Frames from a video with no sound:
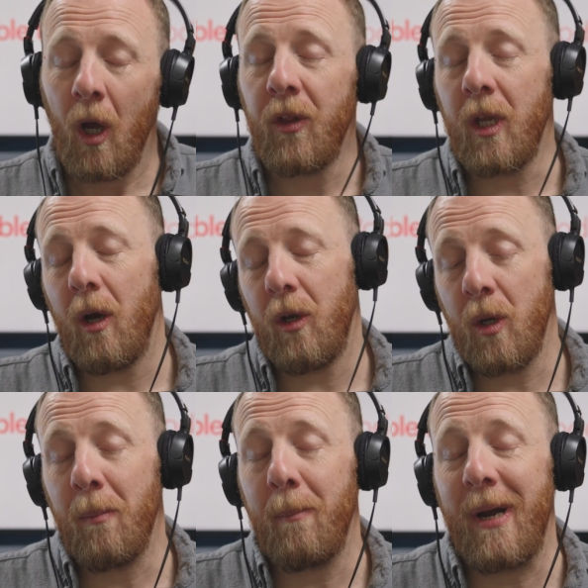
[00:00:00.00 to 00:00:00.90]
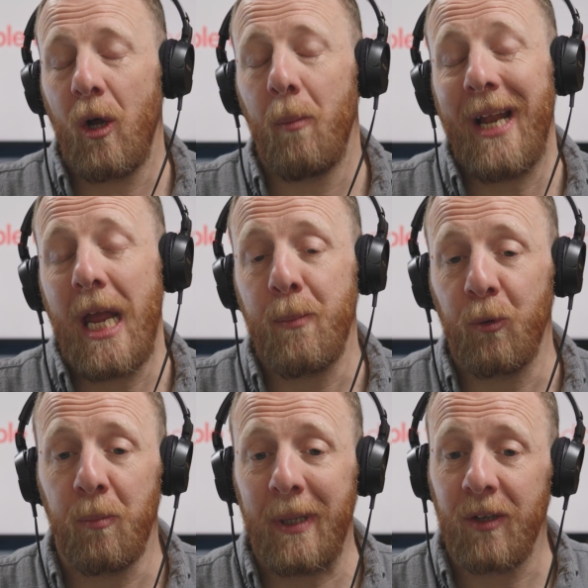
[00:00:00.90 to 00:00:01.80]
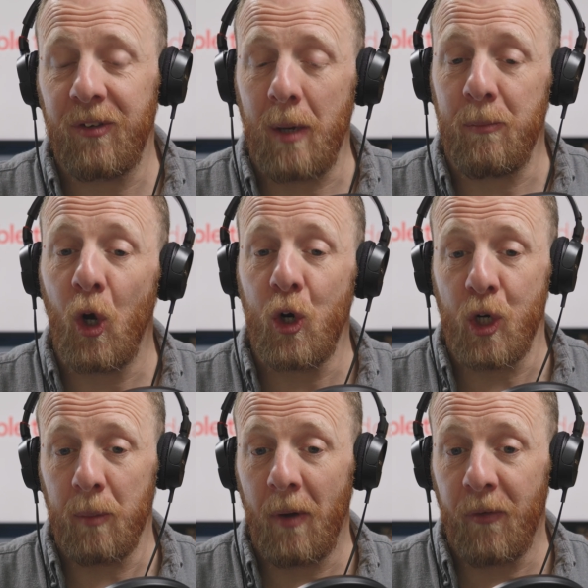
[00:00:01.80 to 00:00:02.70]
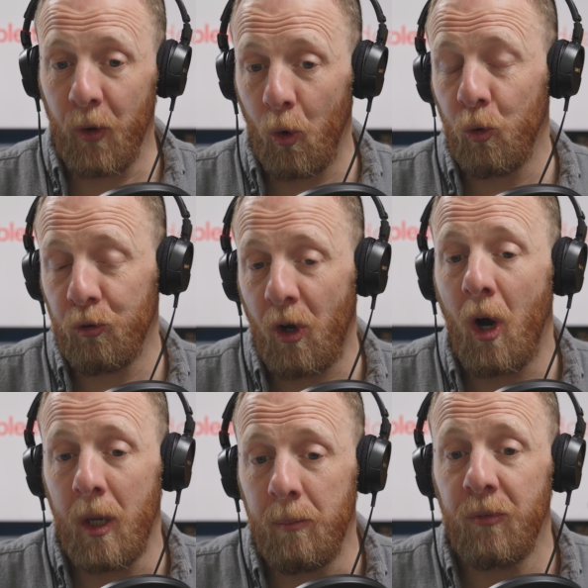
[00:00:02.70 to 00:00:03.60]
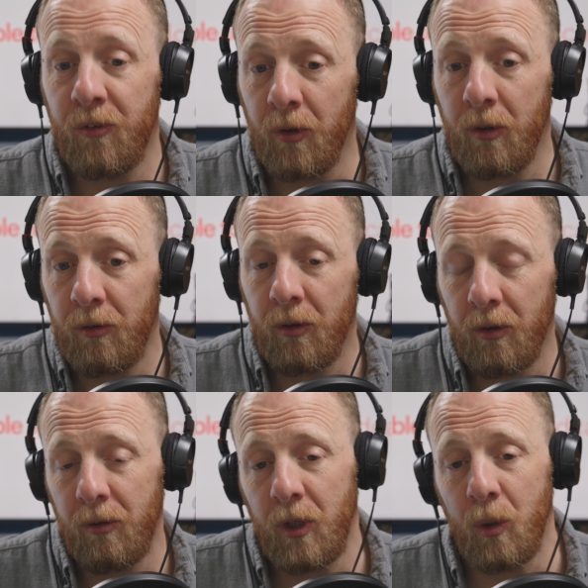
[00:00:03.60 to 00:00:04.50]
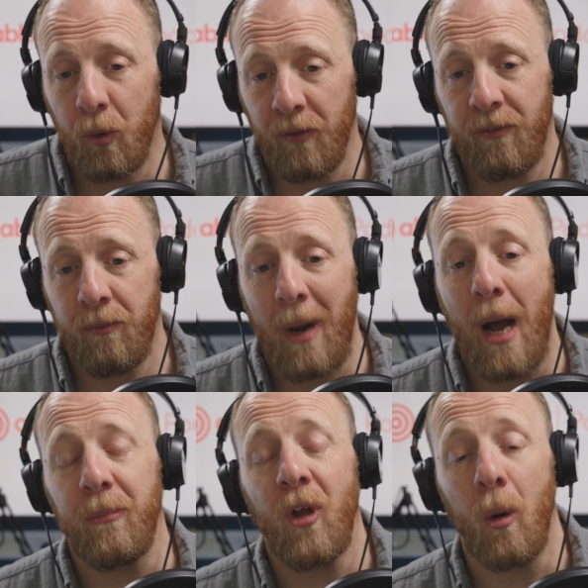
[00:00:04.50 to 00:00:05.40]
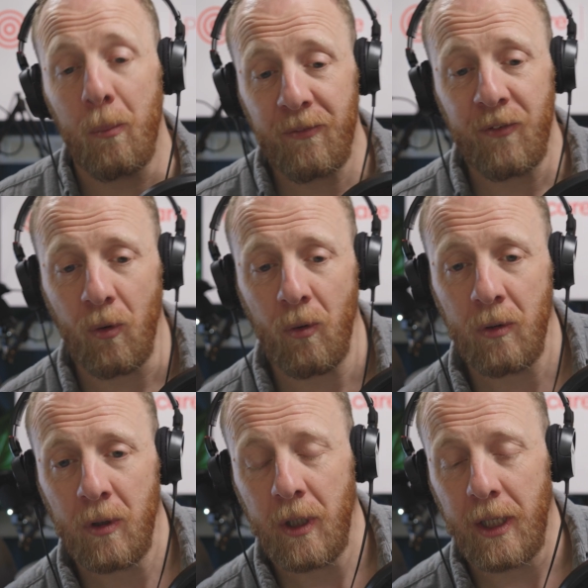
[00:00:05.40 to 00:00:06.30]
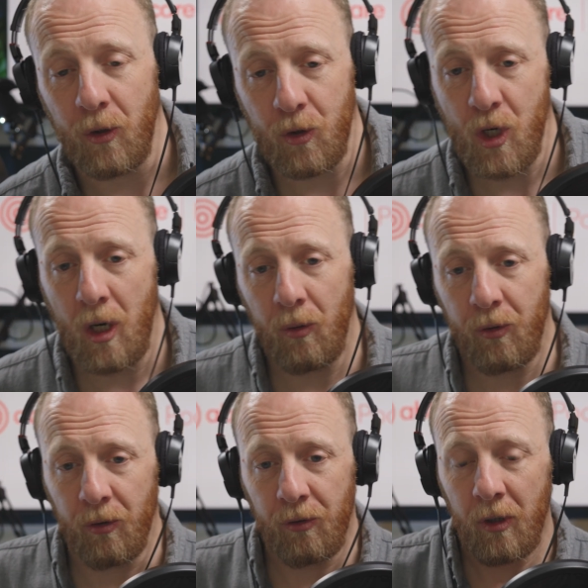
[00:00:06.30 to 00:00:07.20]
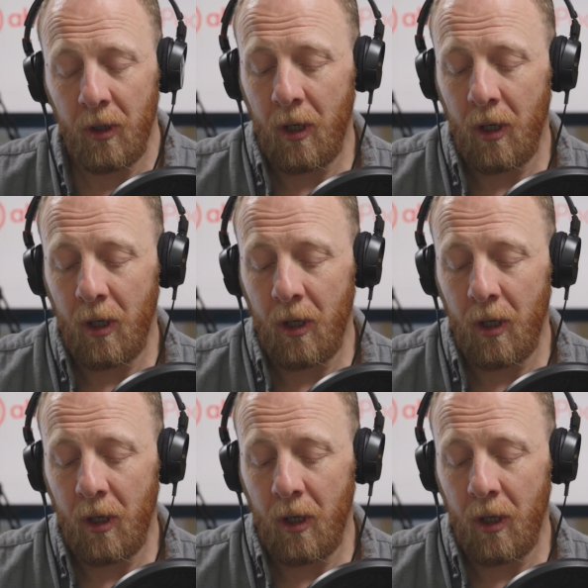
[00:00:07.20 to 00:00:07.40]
Your mum may not have been able to have been the same nurturing mother at all times that you would have perhaps hoped for in your childhood.